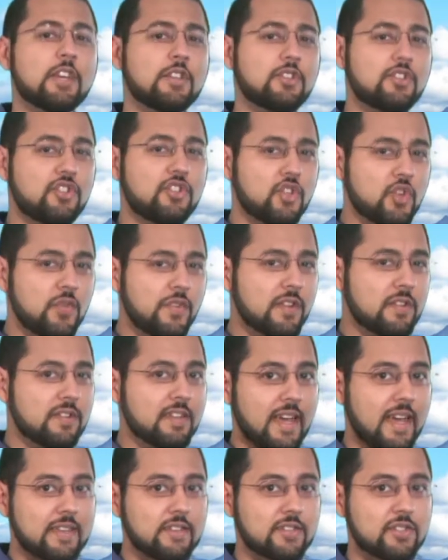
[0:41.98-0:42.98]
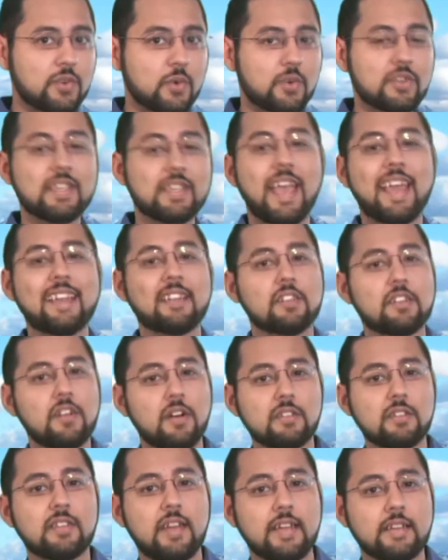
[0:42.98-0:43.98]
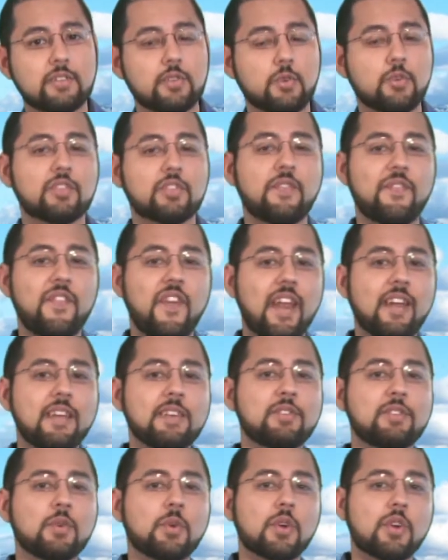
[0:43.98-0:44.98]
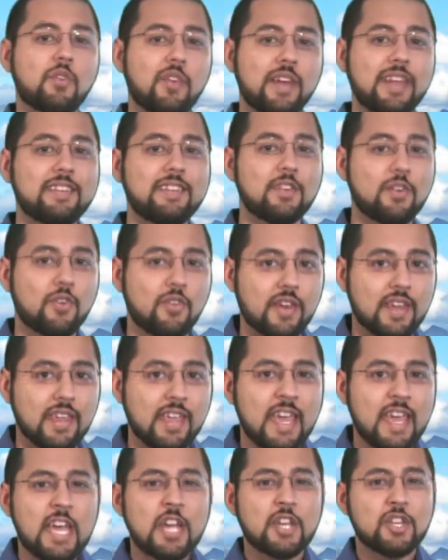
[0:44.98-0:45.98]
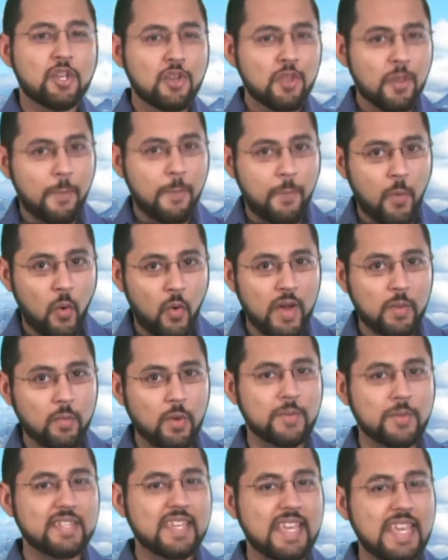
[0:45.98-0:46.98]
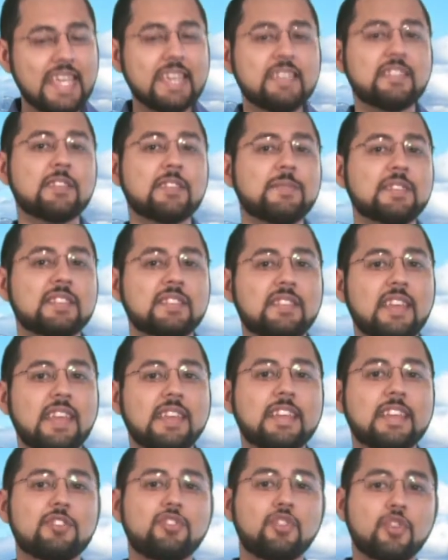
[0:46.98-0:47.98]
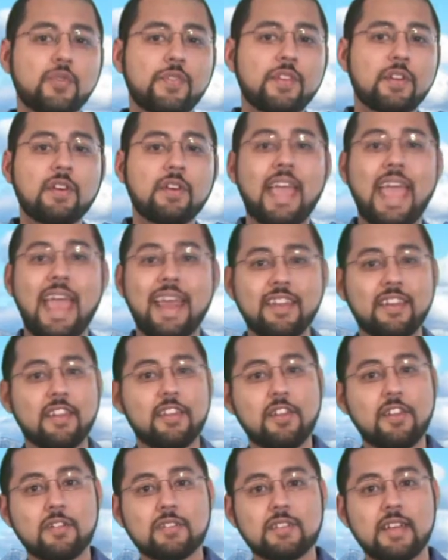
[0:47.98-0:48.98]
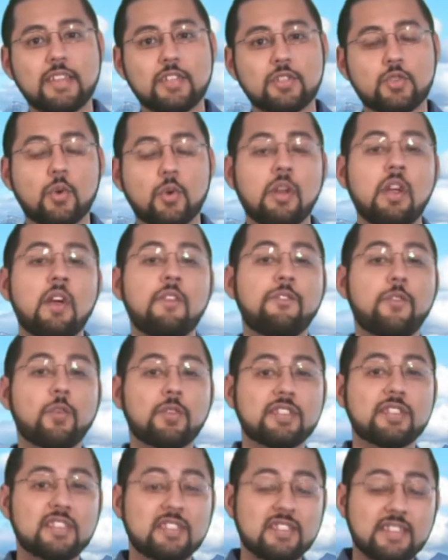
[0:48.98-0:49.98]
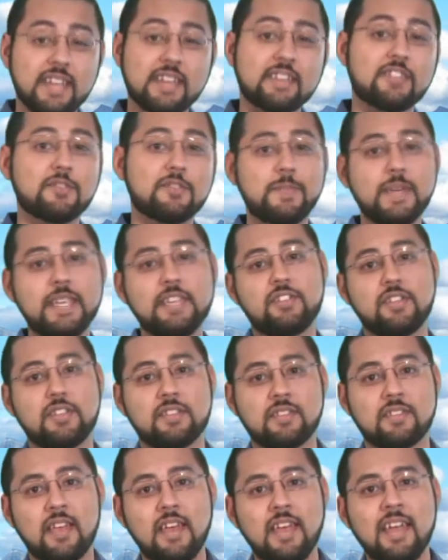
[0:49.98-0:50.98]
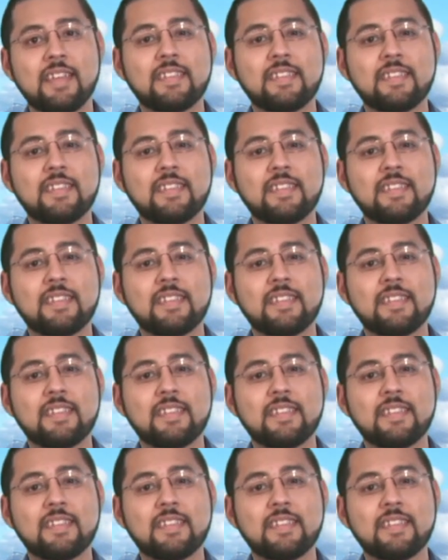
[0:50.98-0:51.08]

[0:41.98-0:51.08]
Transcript: Juvenile dinosaurs and adult dinosaurs vary to a great degree to the point where it was easy to mistake a juvenile and an adult dinosaur for distinct species.